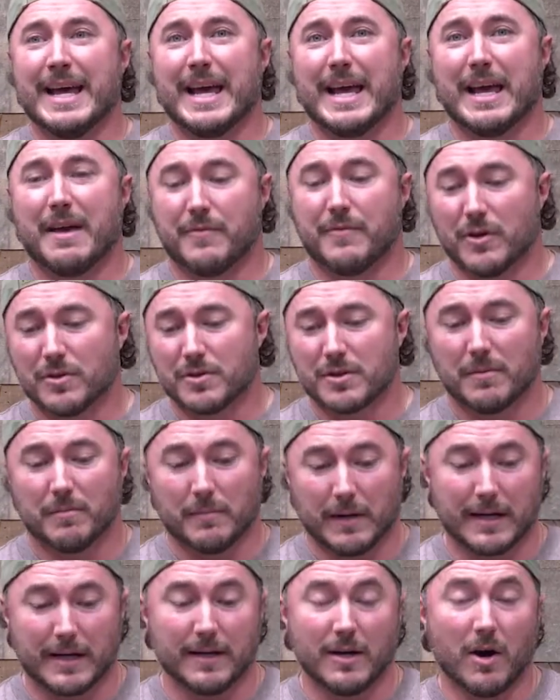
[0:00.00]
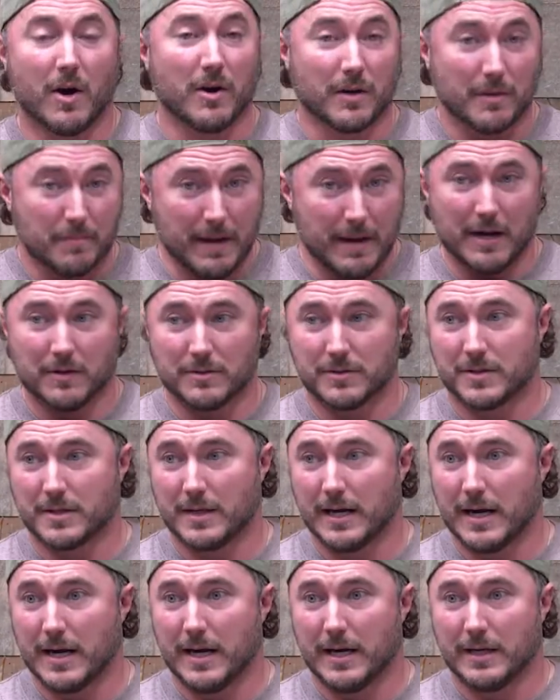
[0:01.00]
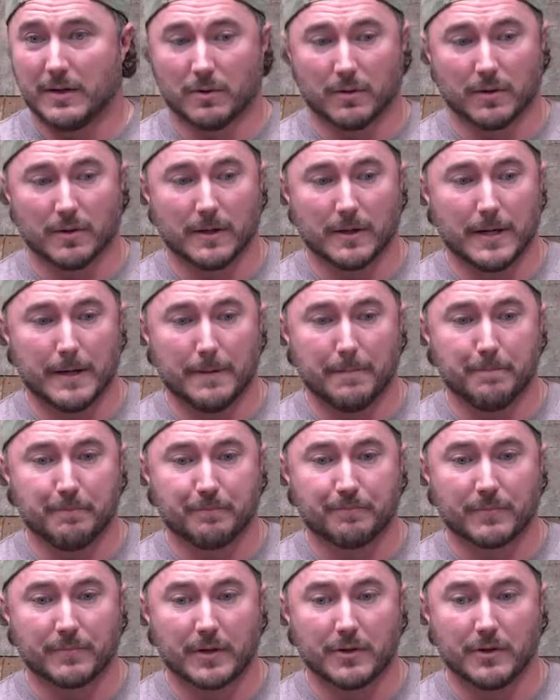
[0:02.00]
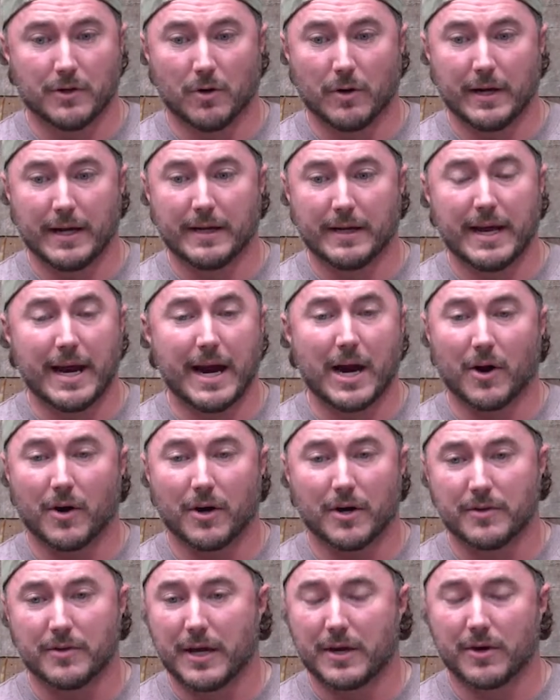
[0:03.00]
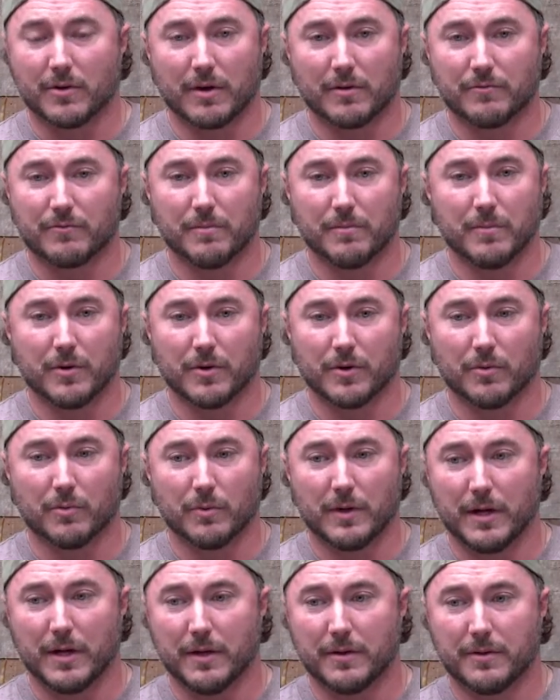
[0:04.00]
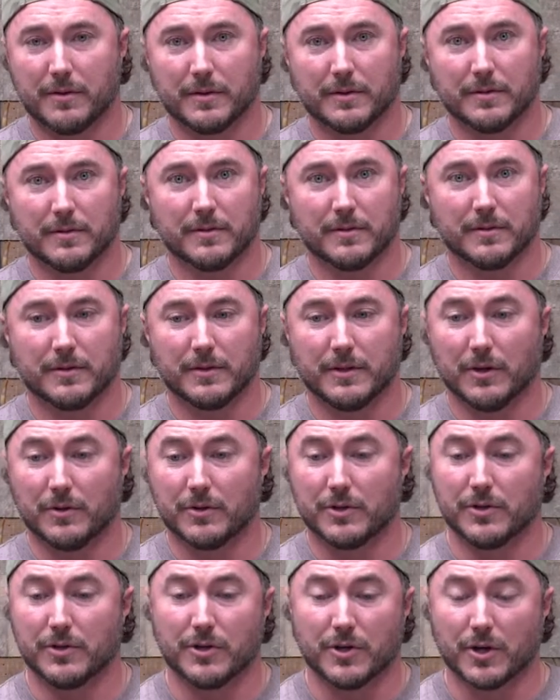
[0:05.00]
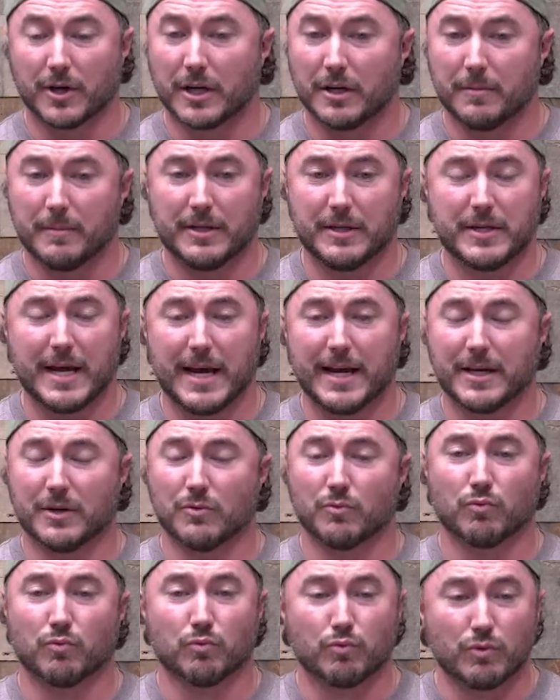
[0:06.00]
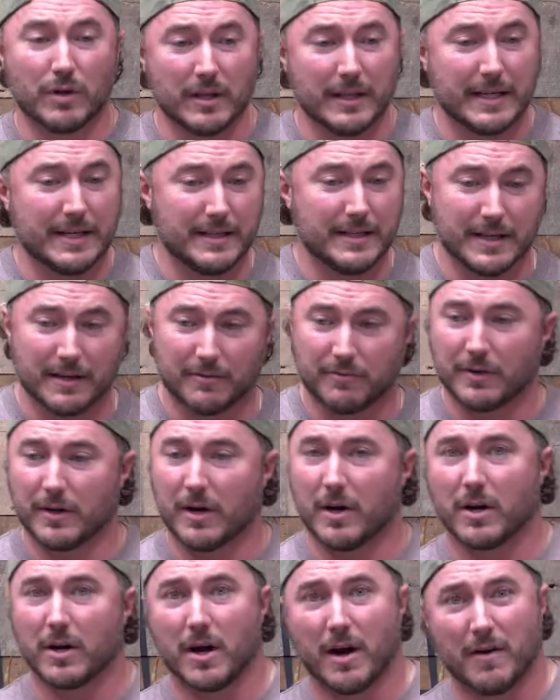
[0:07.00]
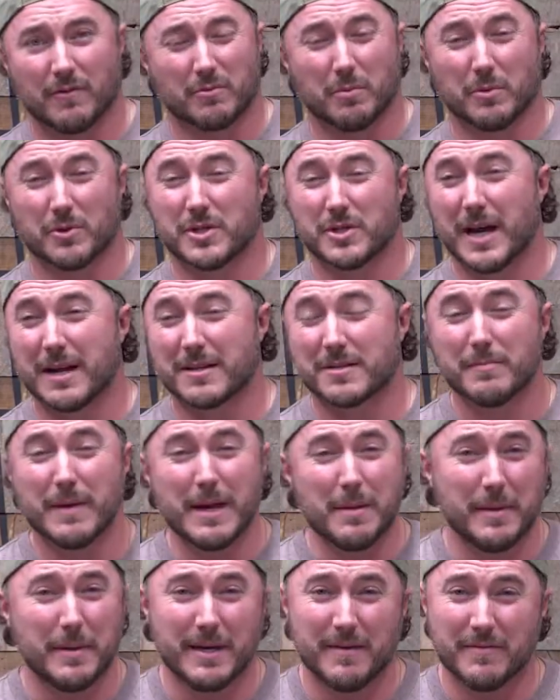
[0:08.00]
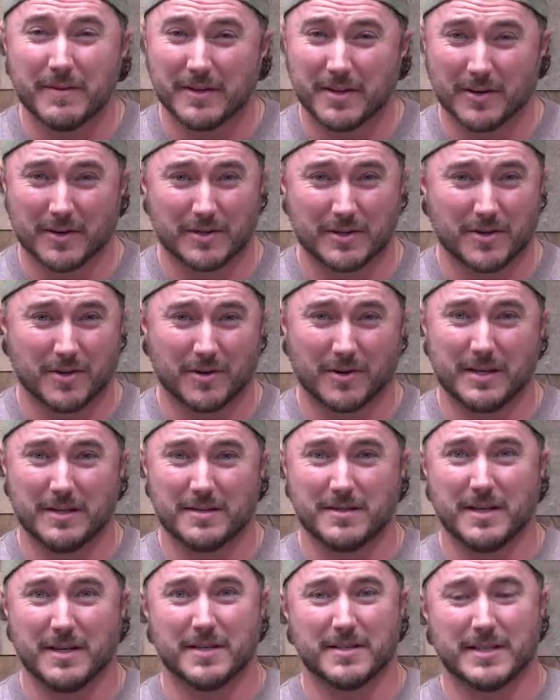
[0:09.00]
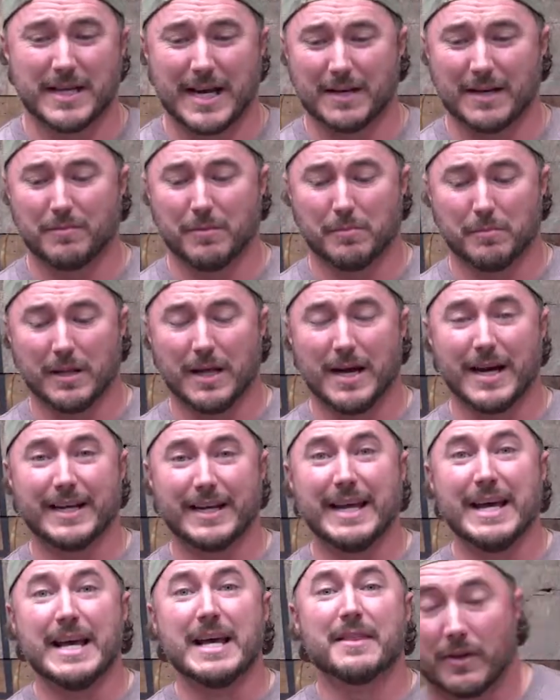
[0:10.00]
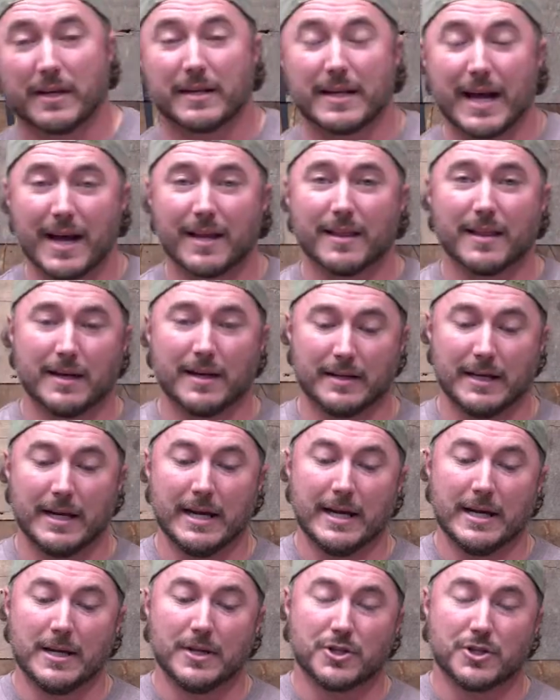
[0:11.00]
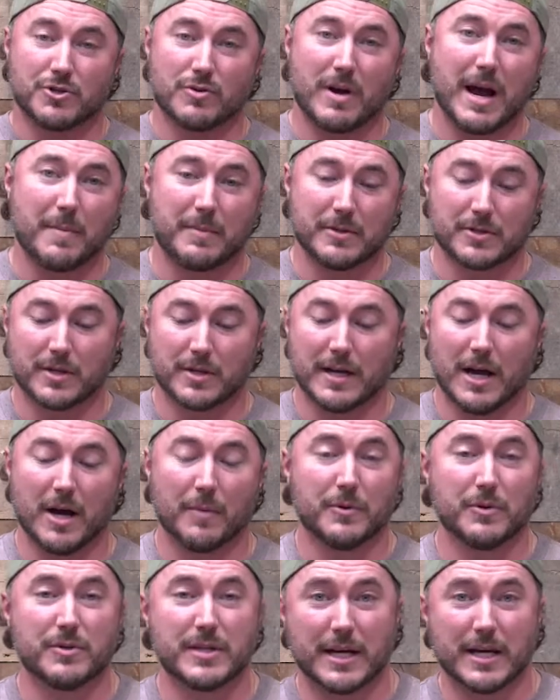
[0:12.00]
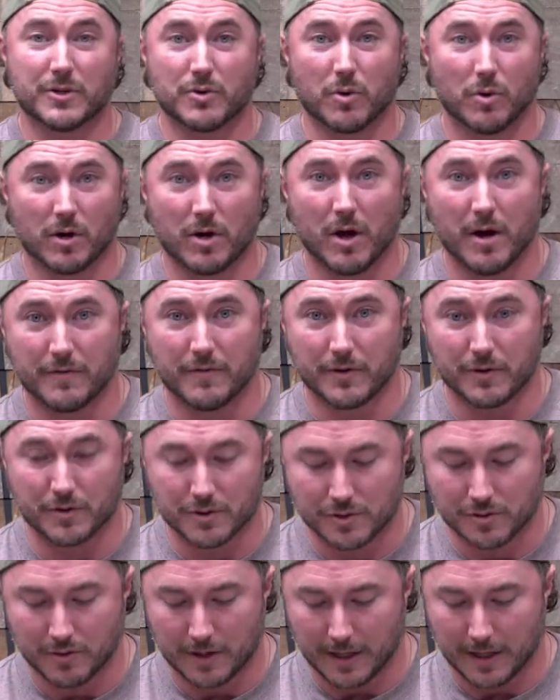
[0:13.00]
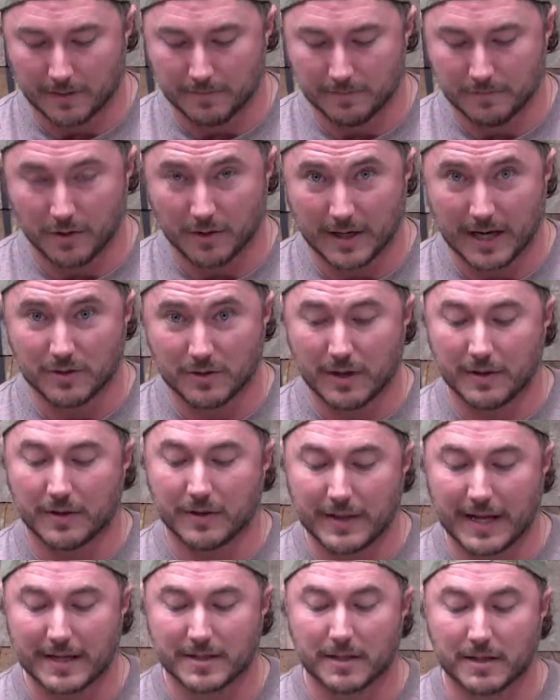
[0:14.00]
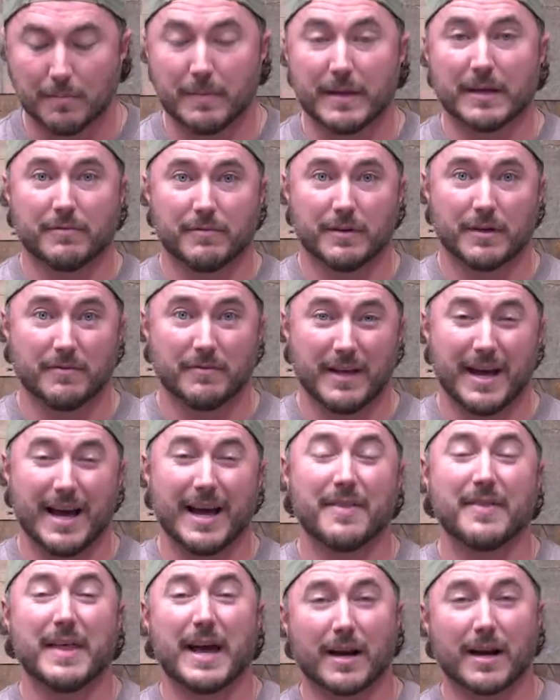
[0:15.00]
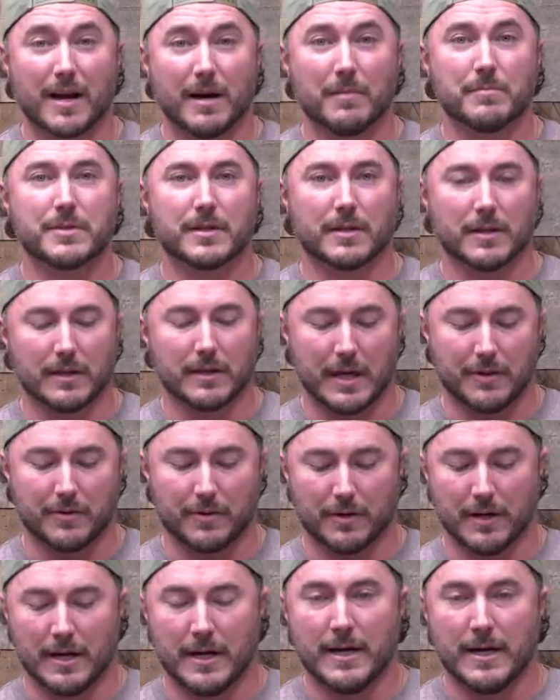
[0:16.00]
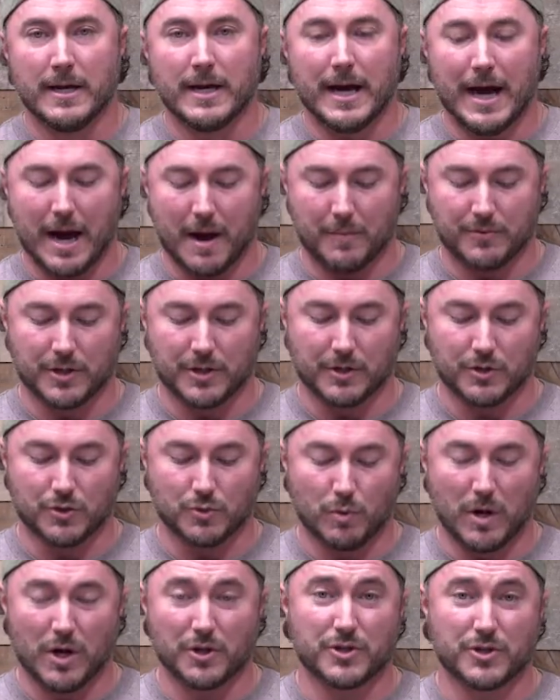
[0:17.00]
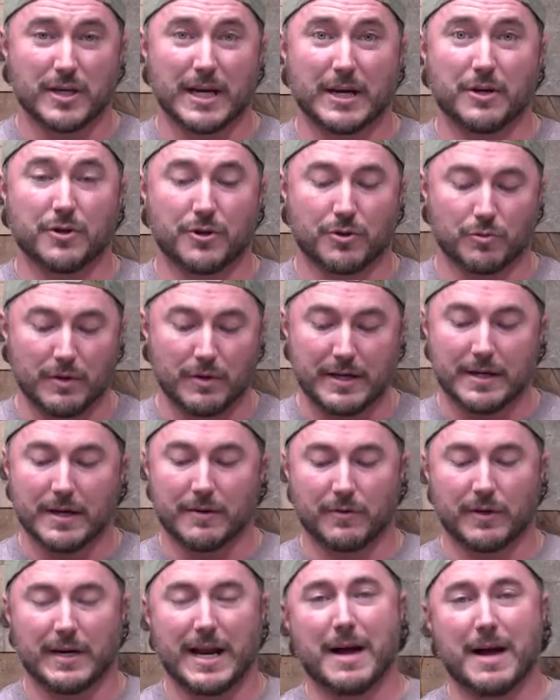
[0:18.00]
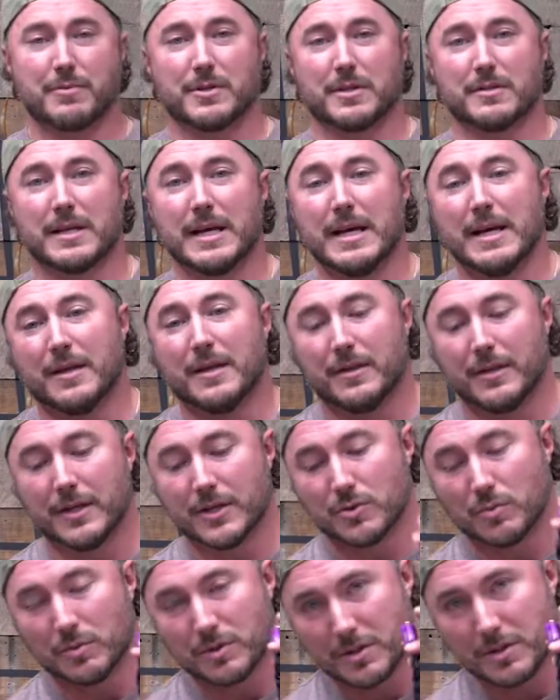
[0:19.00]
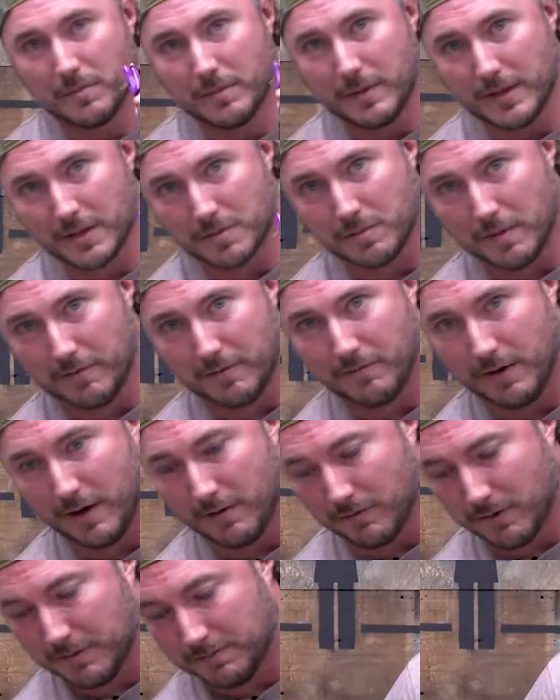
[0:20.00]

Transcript: If you're somebody on a mountainside or in an area that you're unfamiliar with, and you're going to be taking really different uncomfortable shots, maybe even during turkey season out of a blind, that nylon strap is going to help you take torque off of your string. Okay, so I think that's the benefit of that, and that comes in a leather option as well. So you get your 3 different options. This one to me is my favorite.